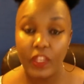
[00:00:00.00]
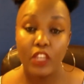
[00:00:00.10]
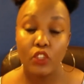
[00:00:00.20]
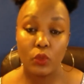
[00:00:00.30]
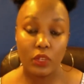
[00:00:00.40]

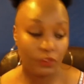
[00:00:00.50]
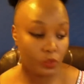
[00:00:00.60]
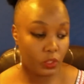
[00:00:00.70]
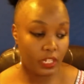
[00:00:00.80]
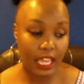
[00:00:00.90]
So if
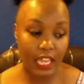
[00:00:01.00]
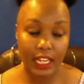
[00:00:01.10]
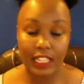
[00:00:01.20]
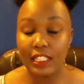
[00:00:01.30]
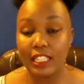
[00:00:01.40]
today,
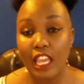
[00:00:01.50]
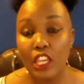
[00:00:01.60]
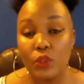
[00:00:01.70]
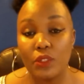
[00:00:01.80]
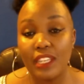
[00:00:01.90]
let's say
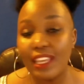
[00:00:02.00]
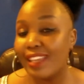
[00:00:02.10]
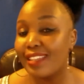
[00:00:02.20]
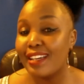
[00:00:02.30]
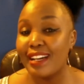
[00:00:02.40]
you
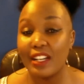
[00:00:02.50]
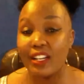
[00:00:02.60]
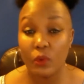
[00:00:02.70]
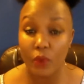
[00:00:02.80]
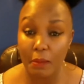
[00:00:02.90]
did
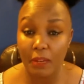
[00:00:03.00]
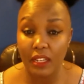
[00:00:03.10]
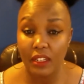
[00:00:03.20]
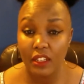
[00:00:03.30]
grammar,